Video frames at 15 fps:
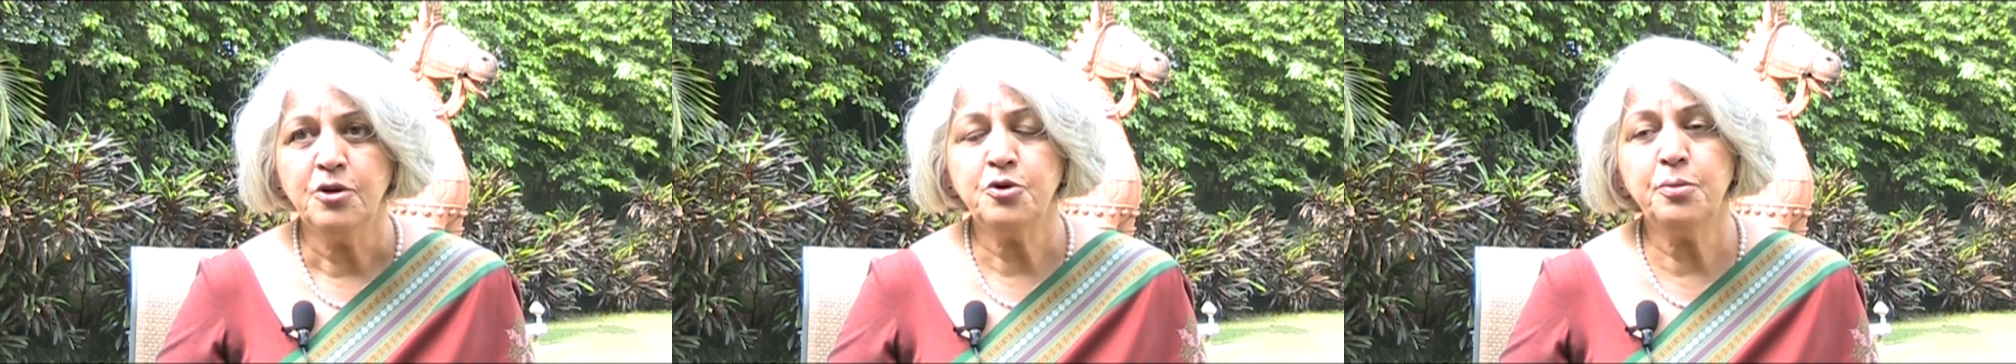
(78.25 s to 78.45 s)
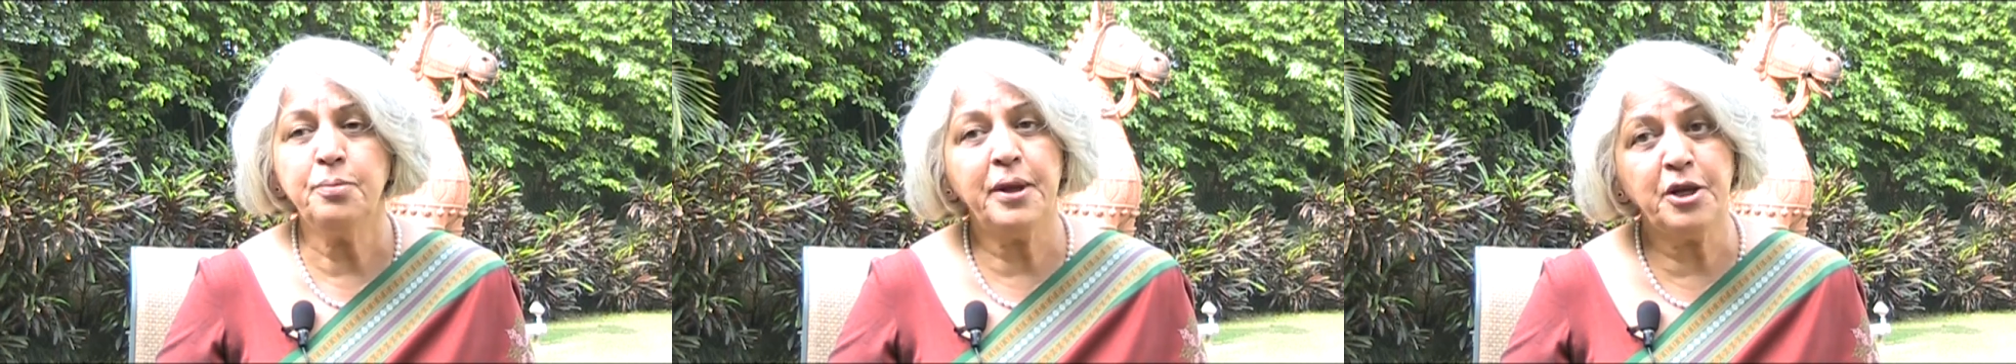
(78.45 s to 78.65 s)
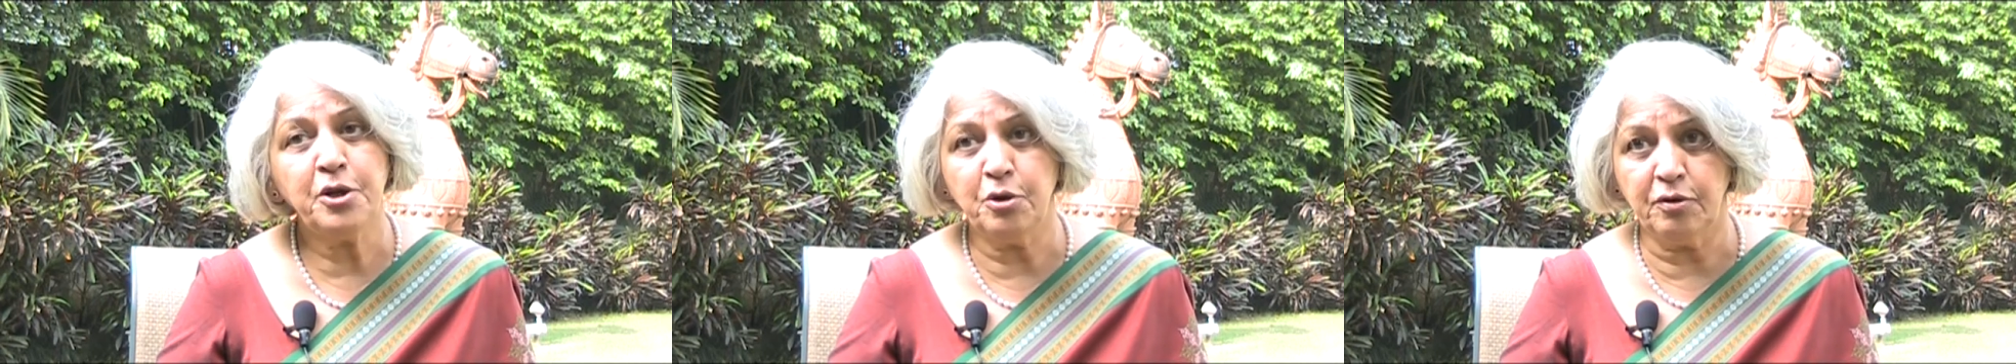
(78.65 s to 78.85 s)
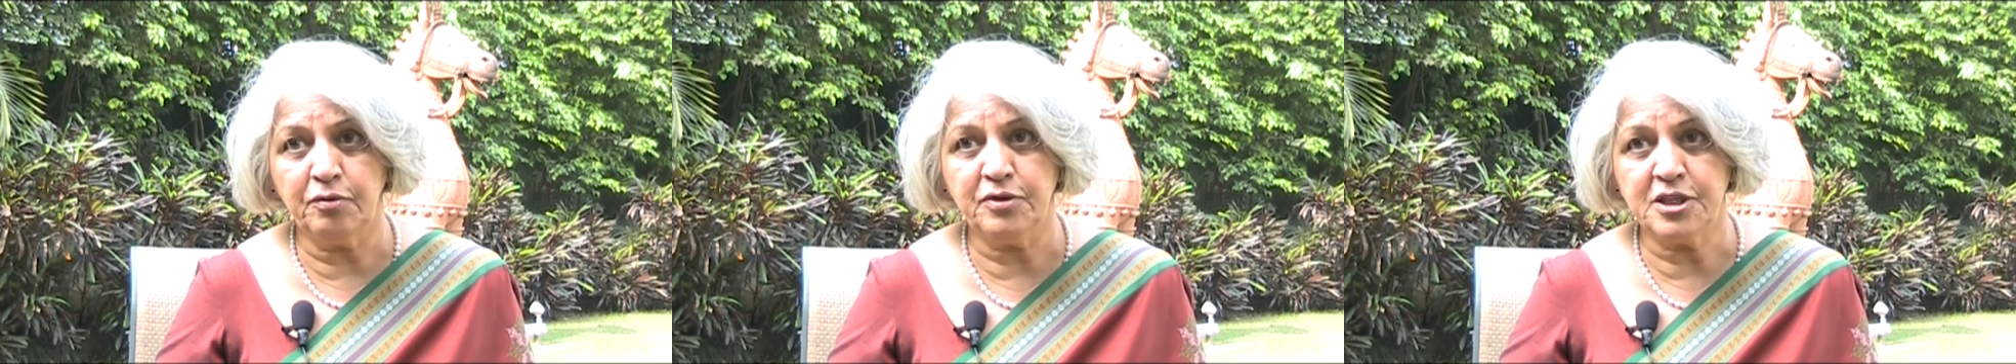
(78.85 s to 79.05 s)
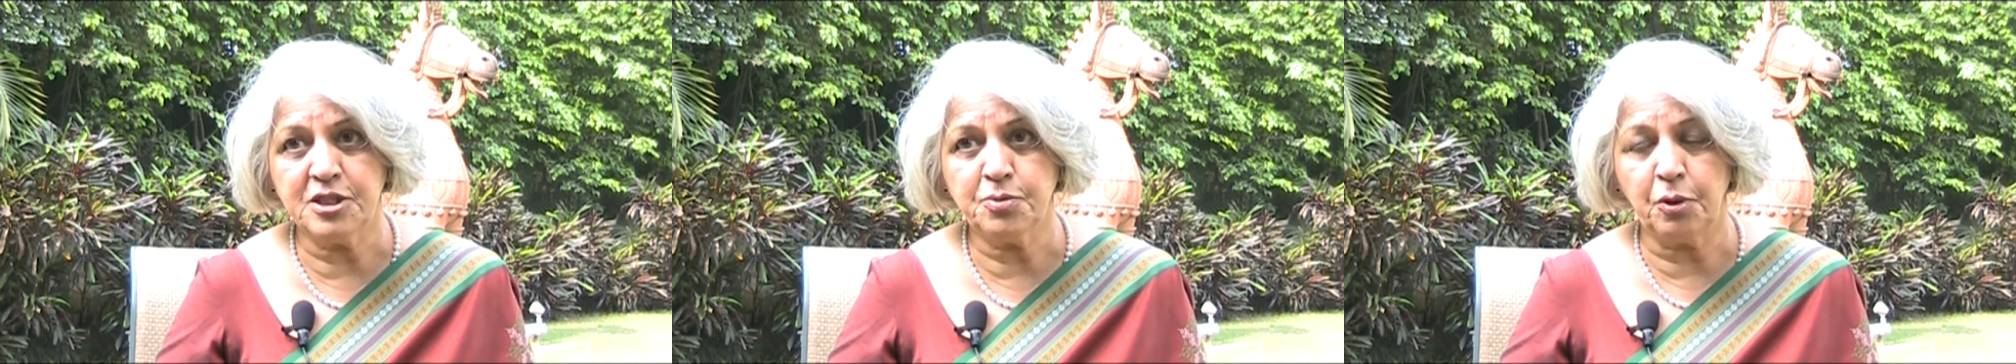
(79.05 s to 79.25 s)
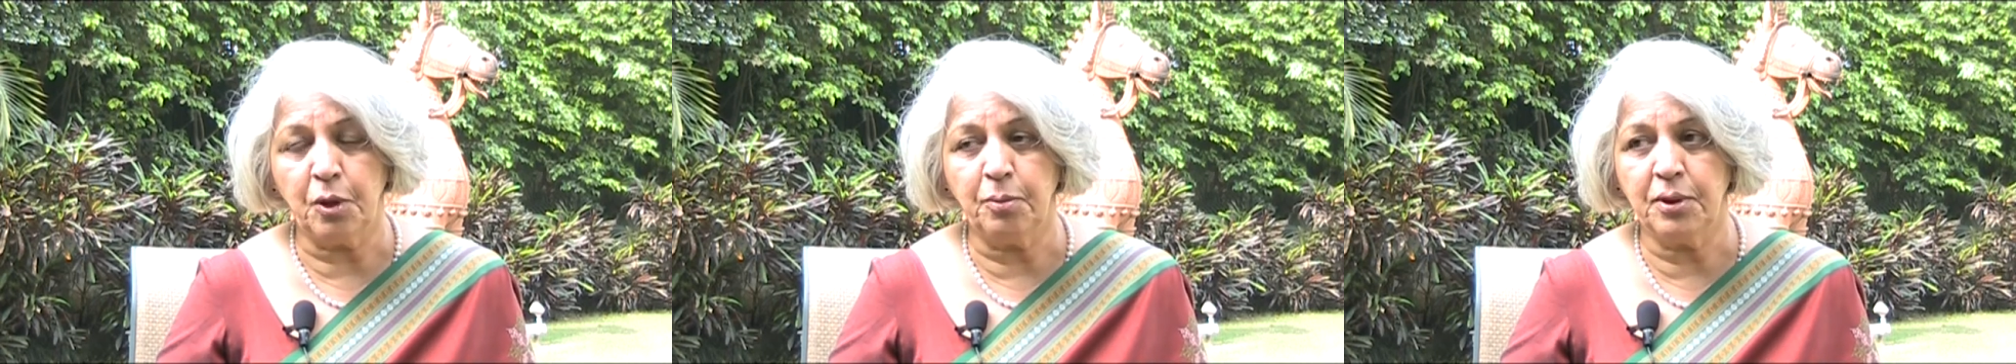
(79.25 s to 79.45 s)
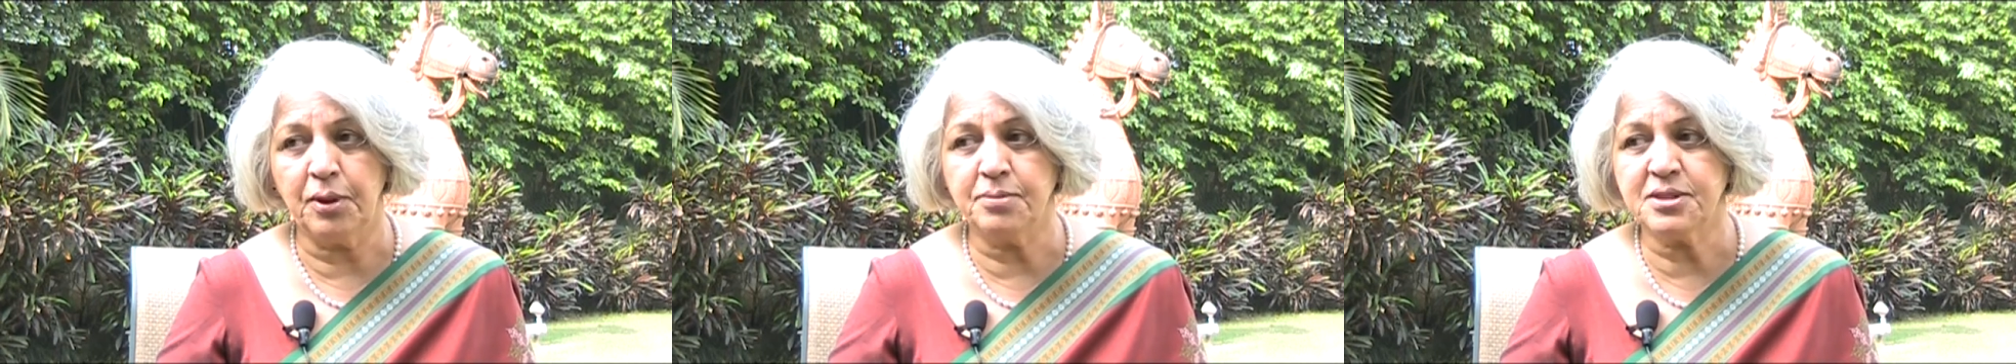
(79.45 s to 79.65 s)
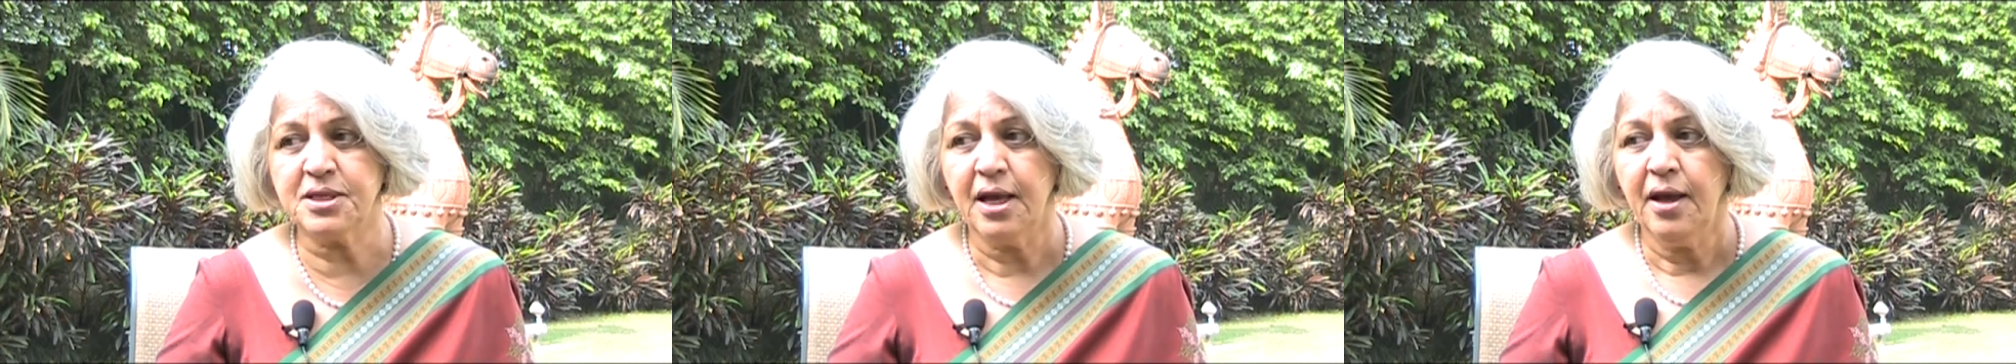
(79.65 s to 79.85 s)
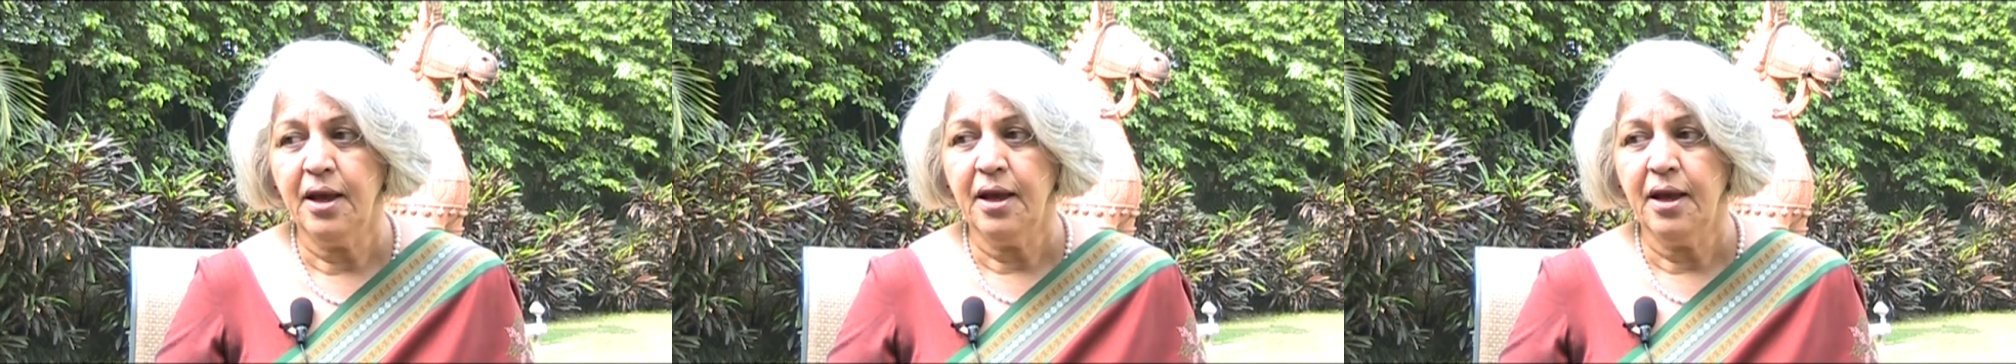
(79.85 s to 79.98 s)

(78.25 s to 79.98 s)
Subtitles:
to many of these problems?